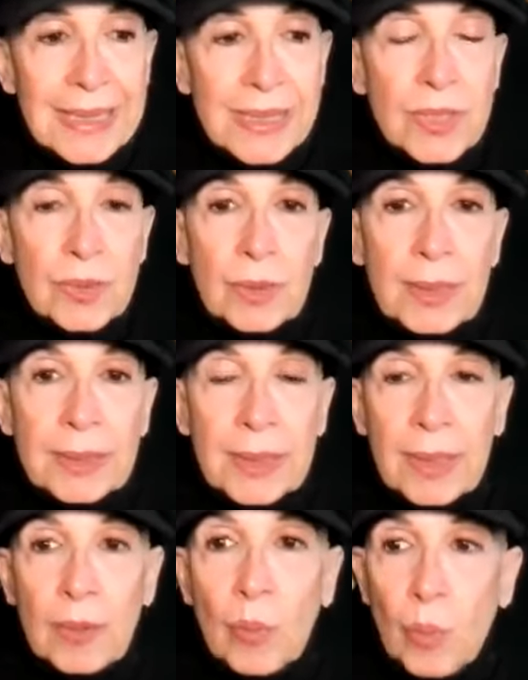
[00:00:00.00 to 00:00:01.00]
into it,
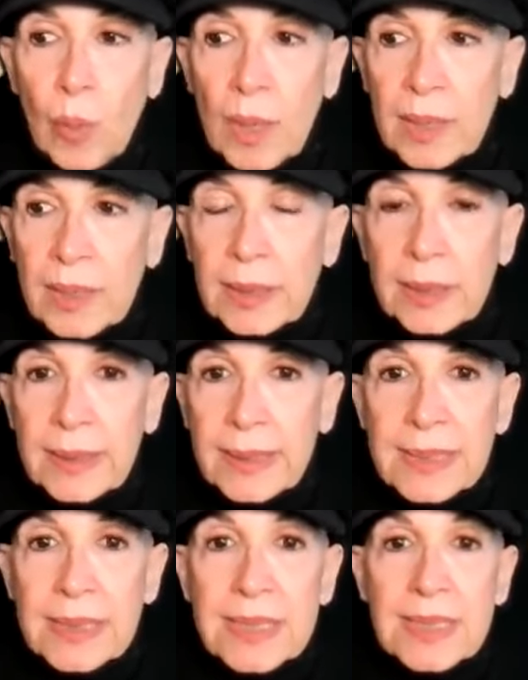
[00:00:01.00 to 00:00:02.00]
like what
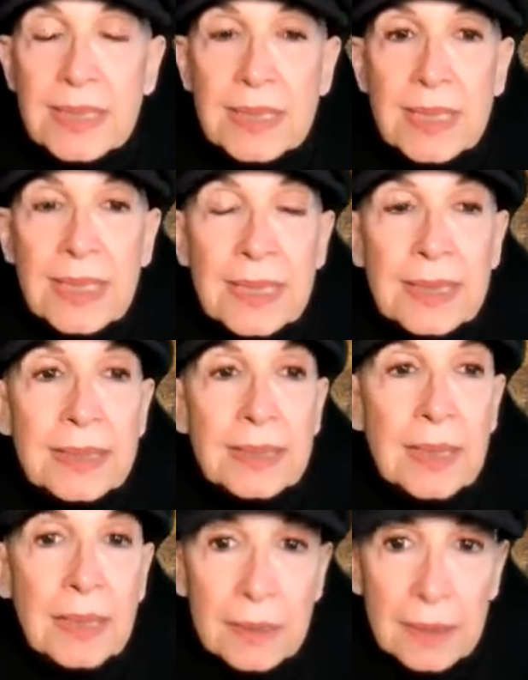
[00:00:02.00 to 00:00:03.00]
is
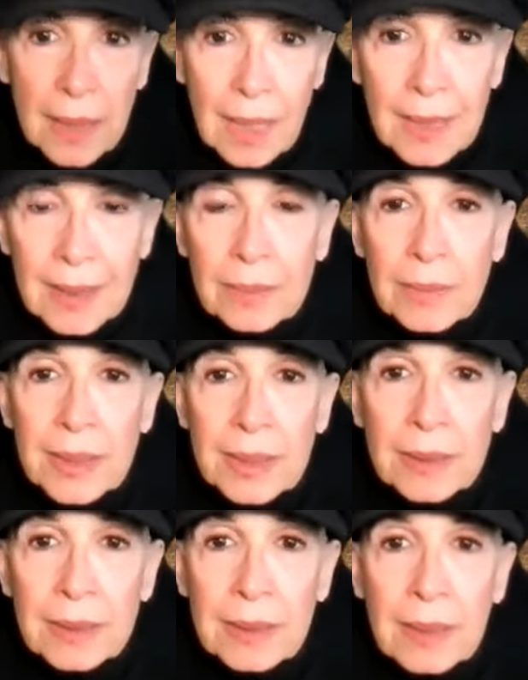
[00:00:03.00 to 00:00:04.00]
in
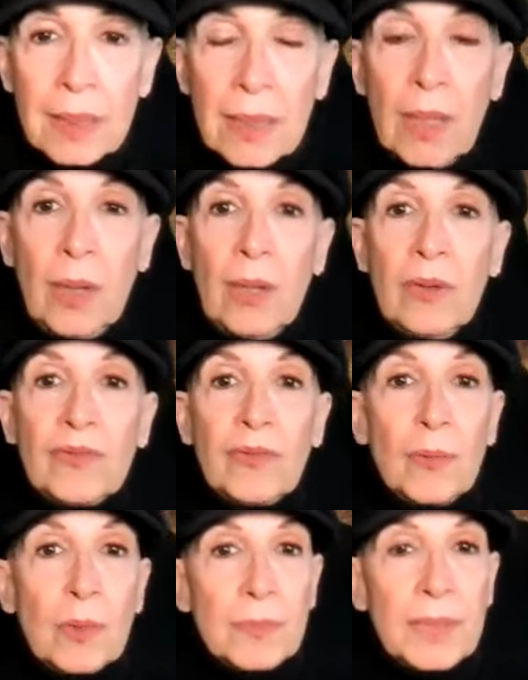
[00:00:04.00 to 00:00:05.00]
alignment
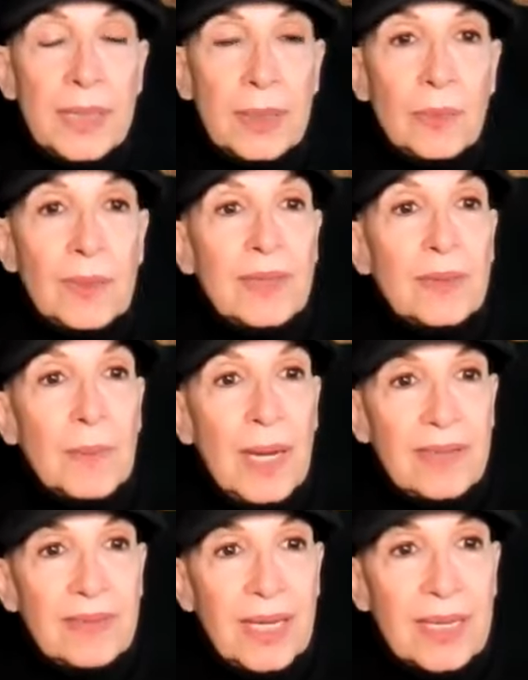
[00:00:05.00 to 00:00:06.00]
for me with
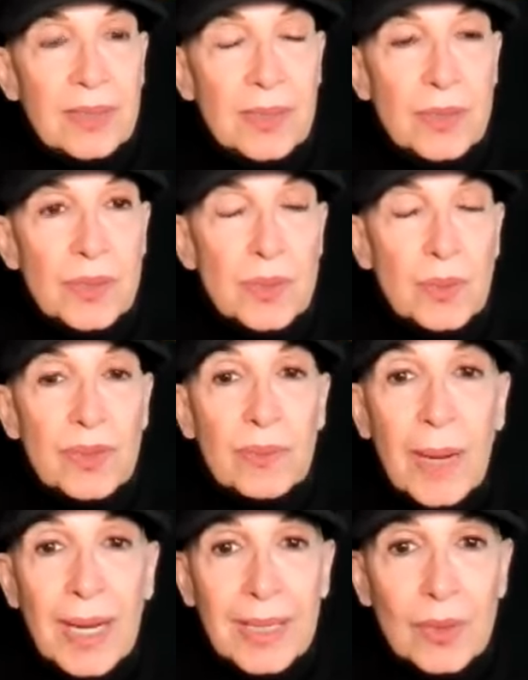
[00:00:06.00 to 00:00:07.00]
my values, with
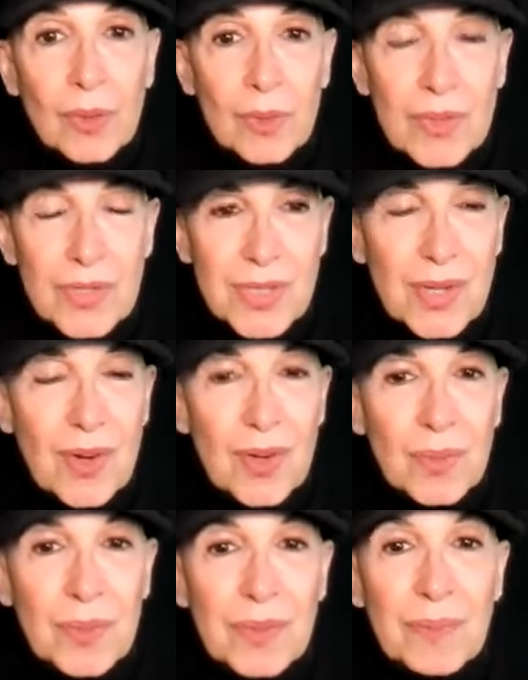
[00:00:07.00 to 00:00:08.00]
my North
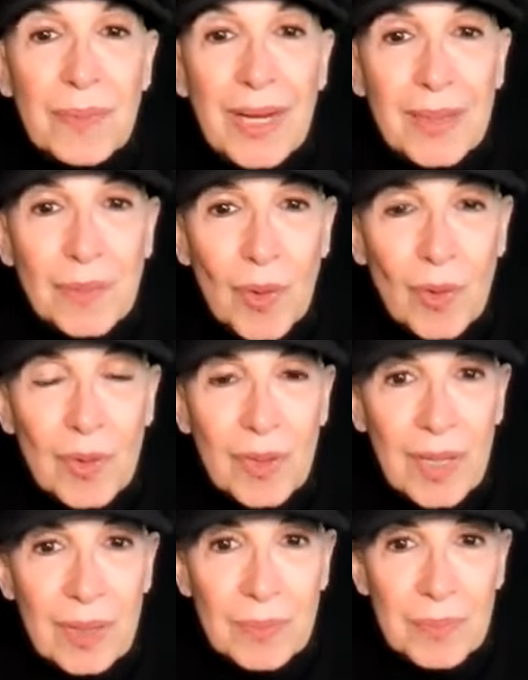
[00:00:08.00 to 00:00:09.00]
Star, with my moral
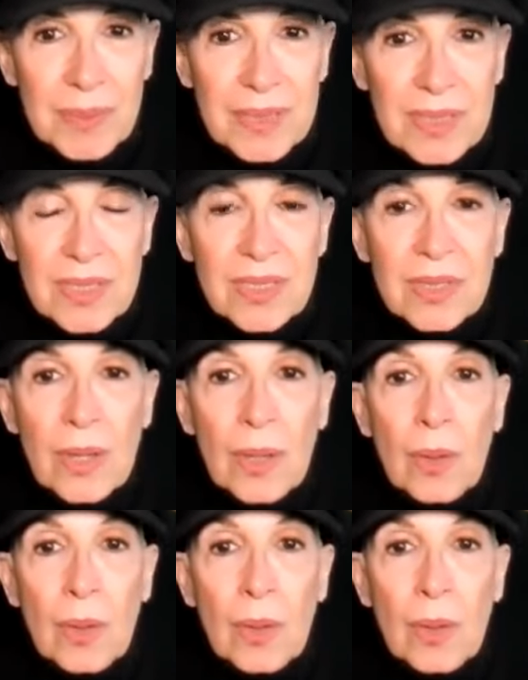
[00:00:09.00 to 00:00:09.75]
compass,